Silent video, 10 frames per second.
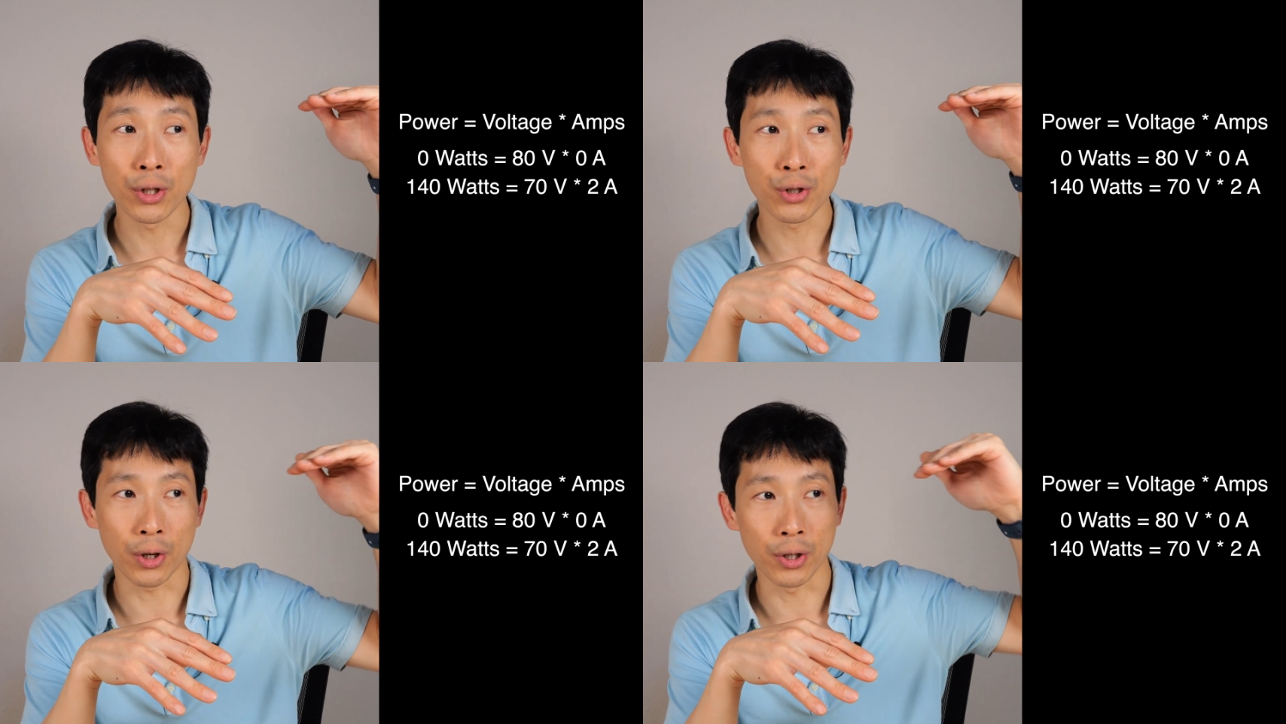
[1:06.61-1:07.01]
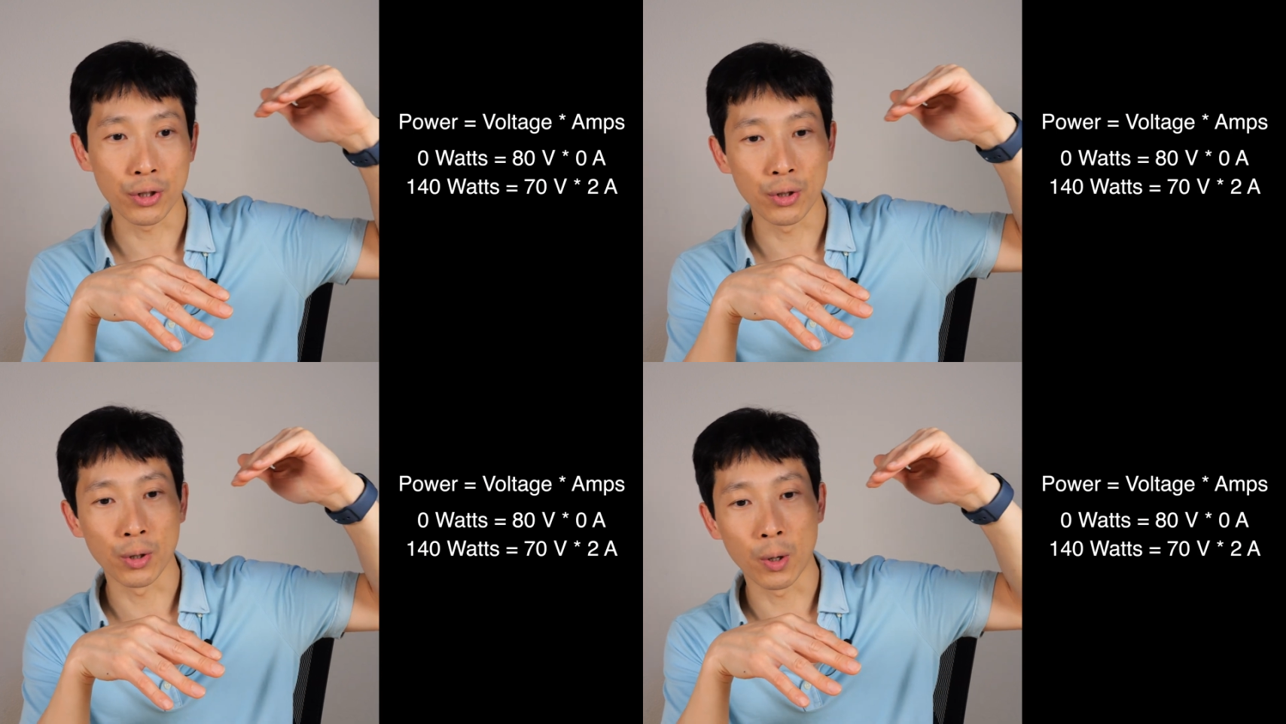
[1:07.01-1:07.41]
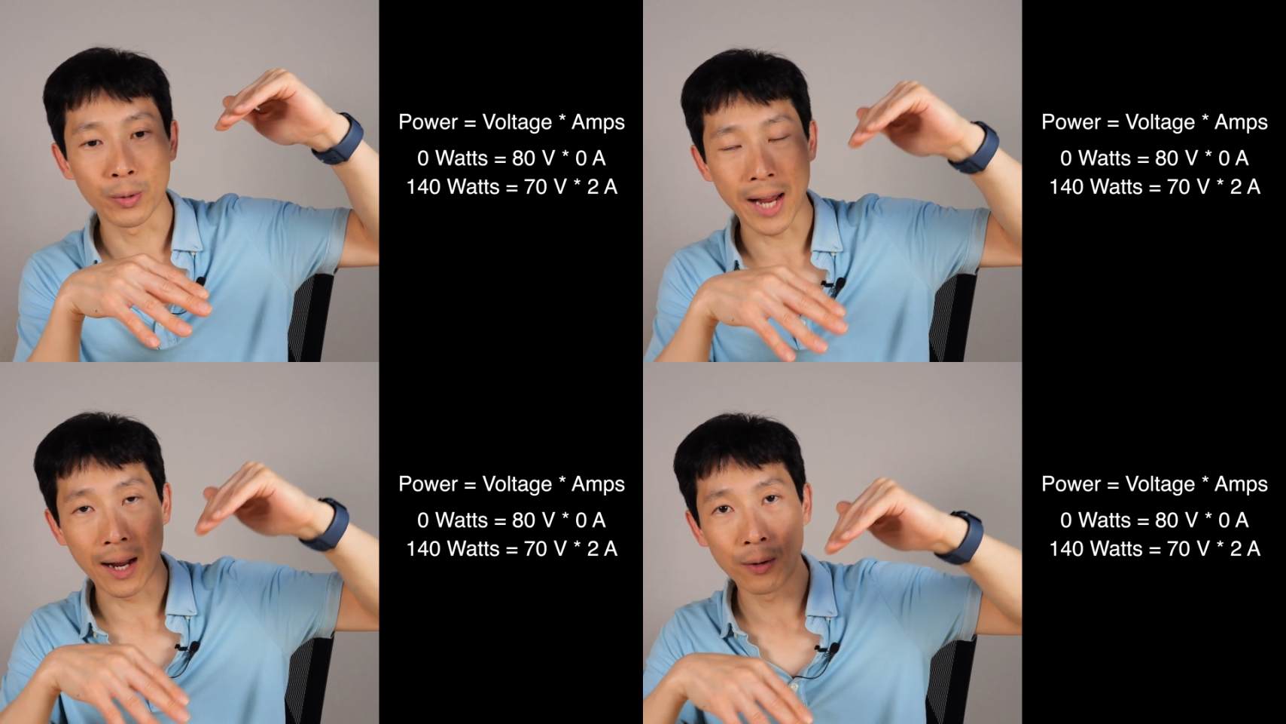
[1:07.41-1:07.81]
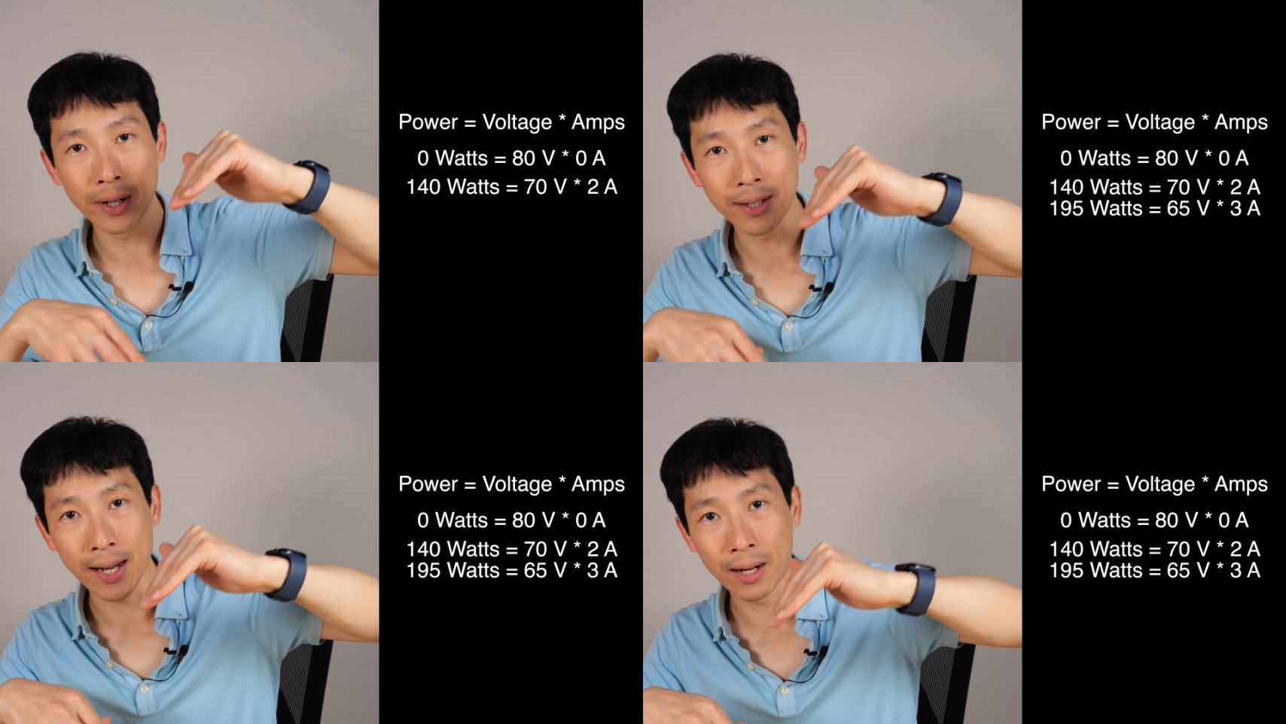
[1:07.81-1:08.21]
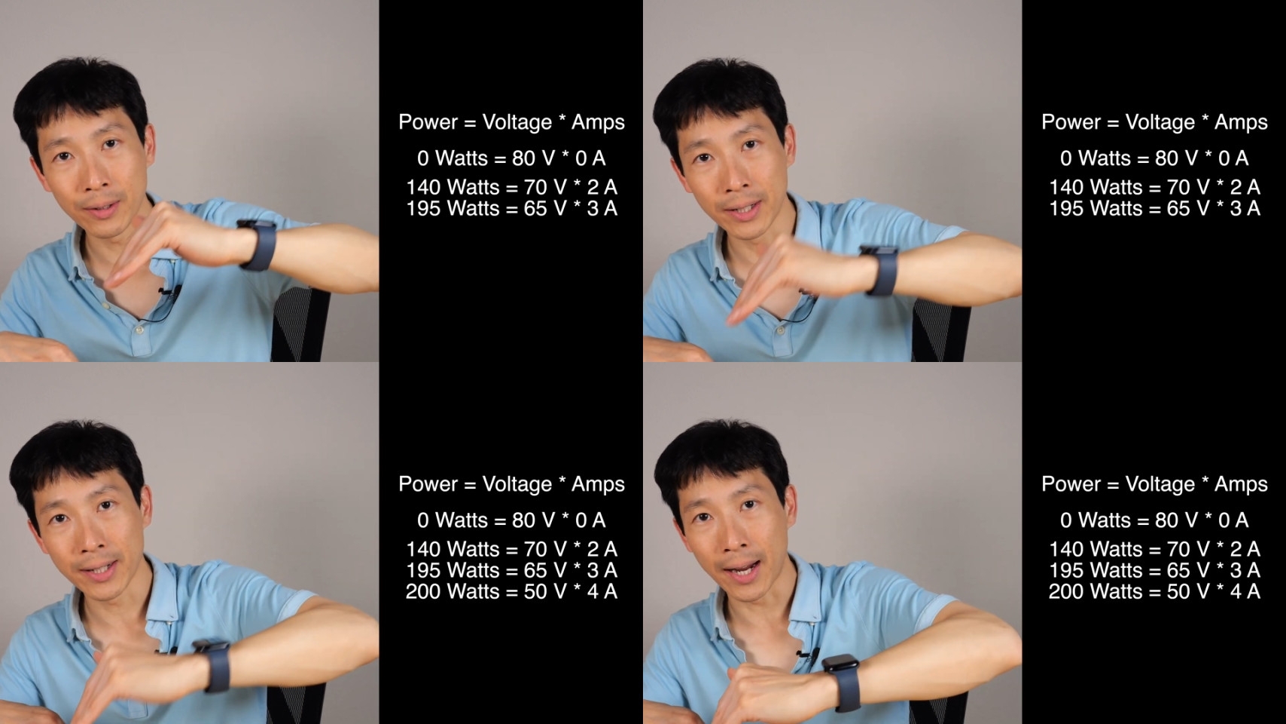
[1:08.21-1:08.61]
starts to go down and
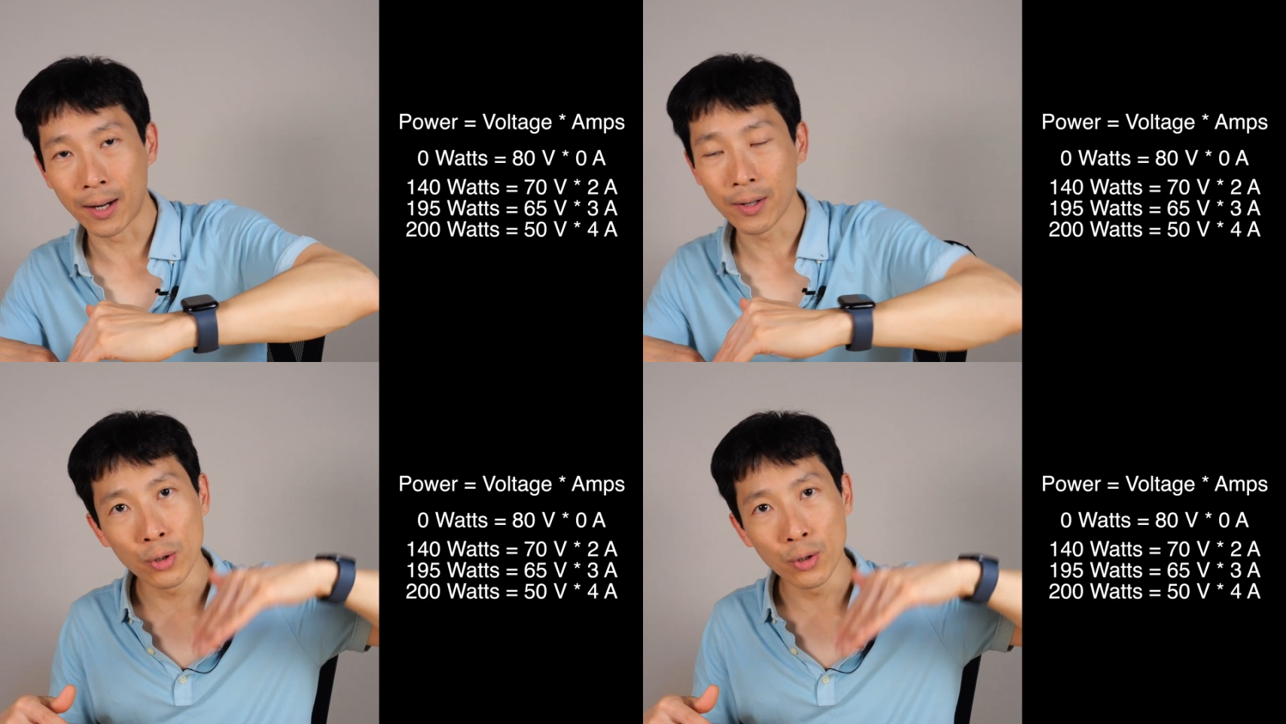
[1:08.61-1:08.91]
down and down